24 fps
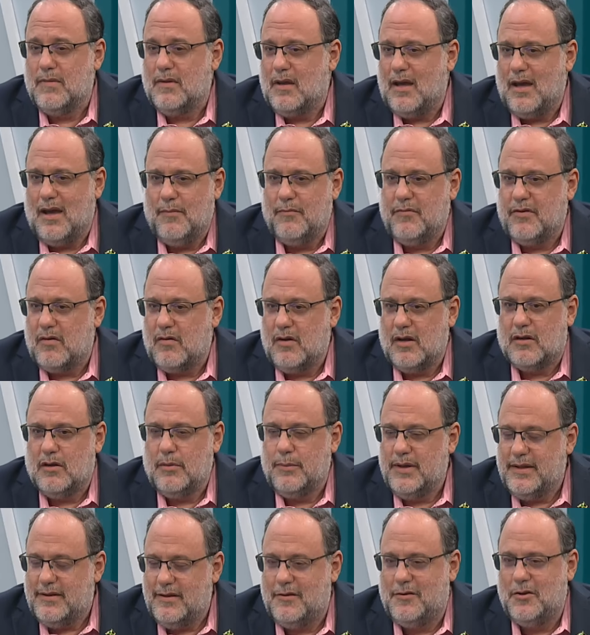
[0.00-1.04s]
I'm very
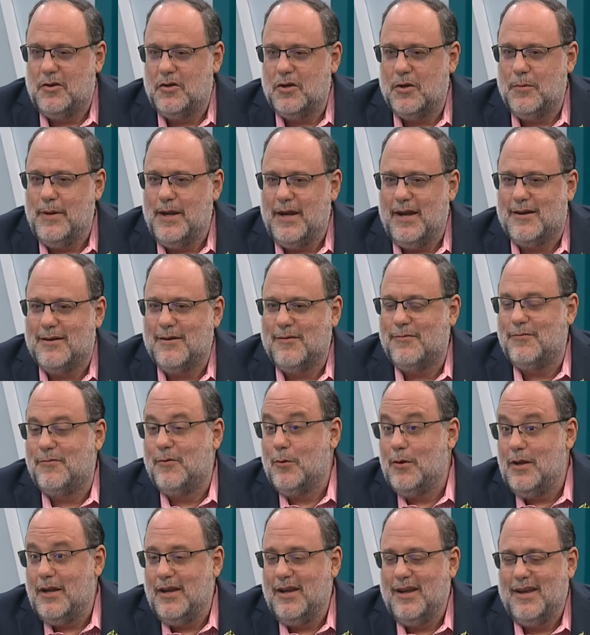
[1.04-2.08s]
committed to Jamaica
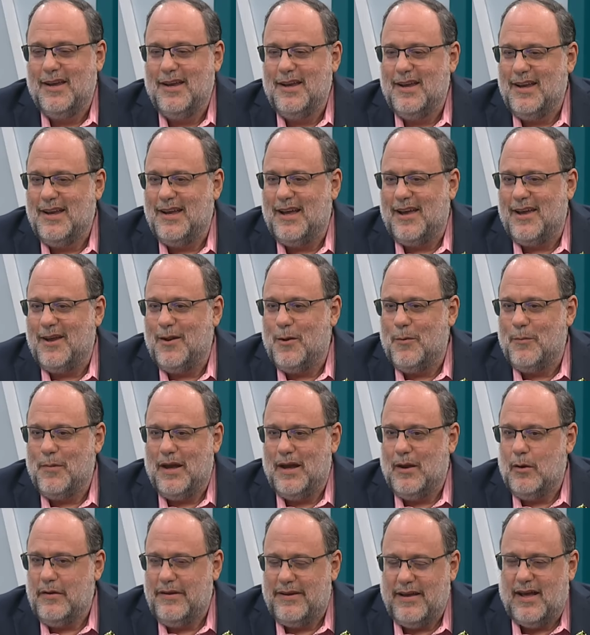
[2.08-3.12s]
fully. You know,
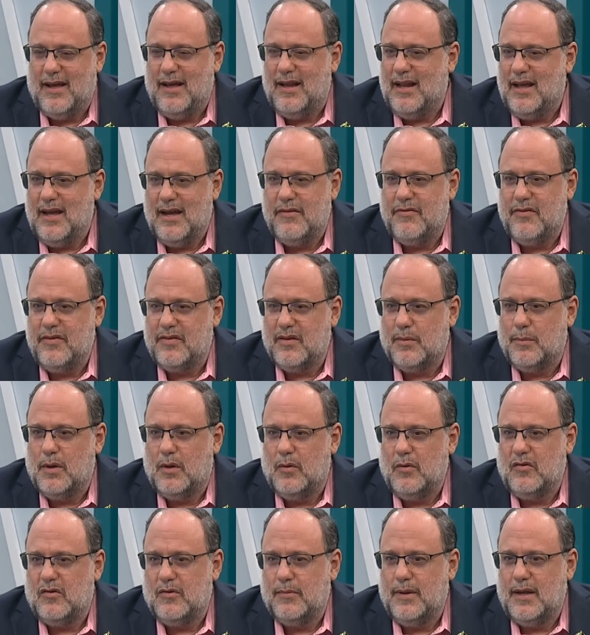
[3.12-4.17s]
my entire life is
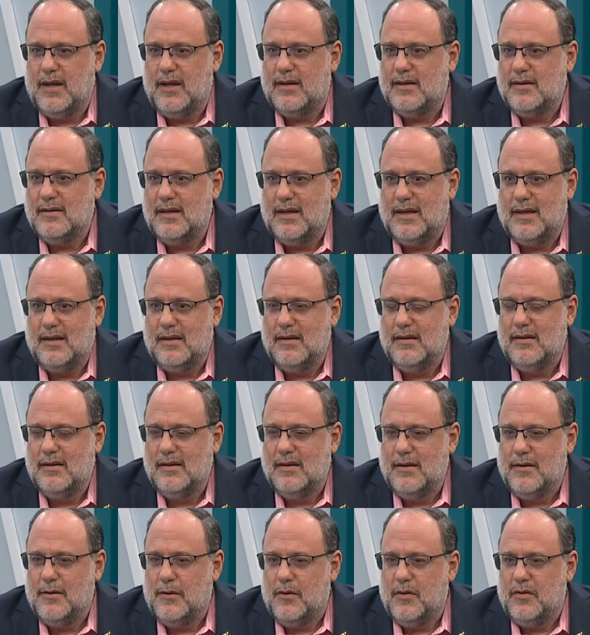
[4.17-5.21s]
about Jamaica. And
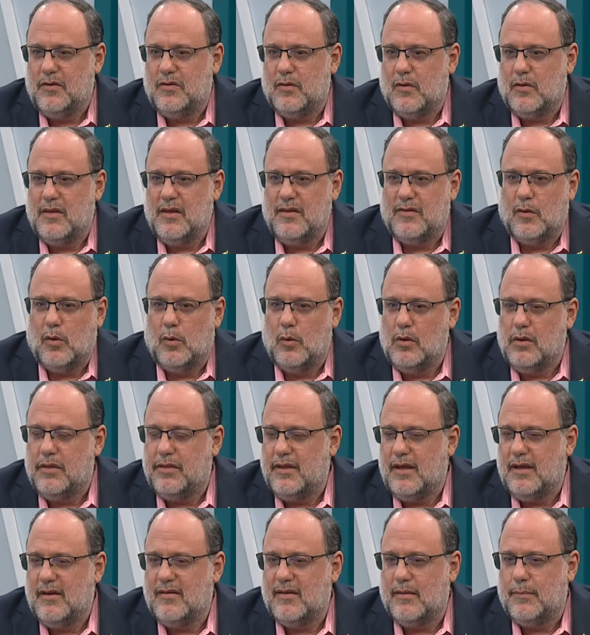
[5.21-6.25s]
so this whole
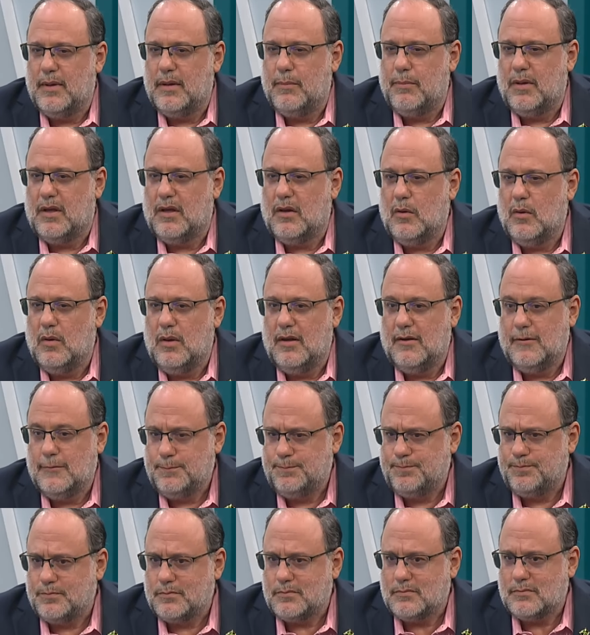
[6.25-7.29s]
thing is a bit peculiar.
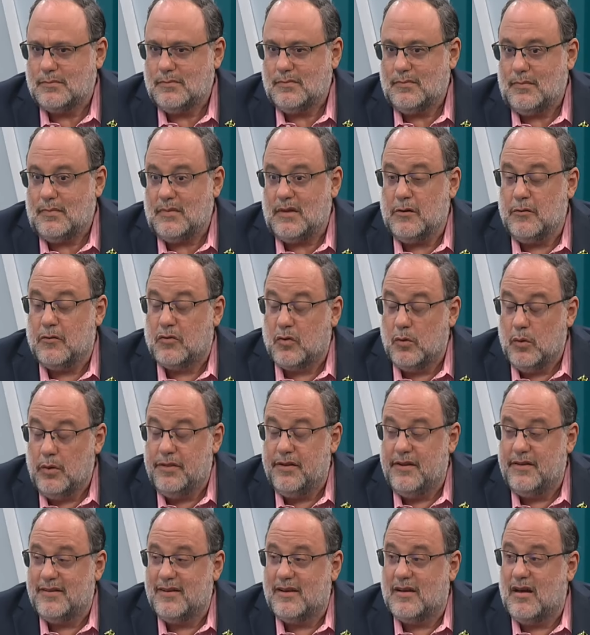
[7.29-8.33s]
Truth
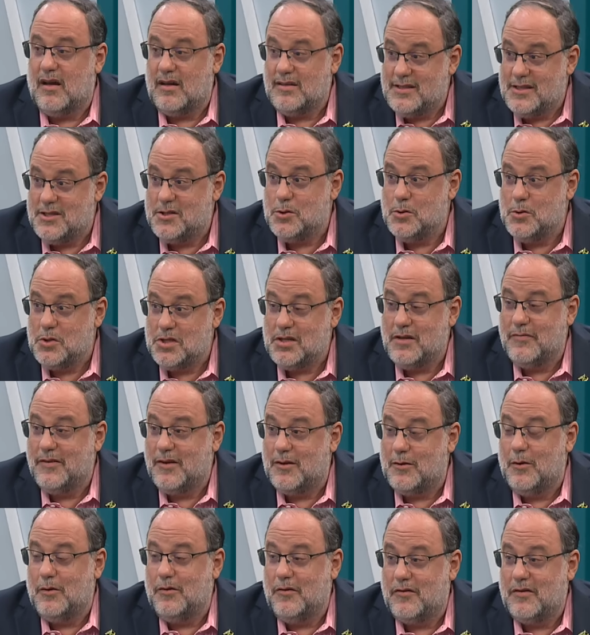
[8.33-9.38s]
is, the constitution of the
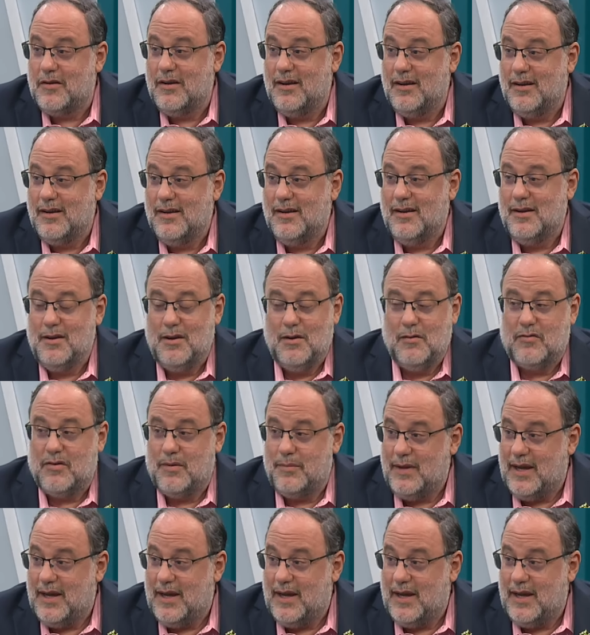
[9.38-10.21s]
country from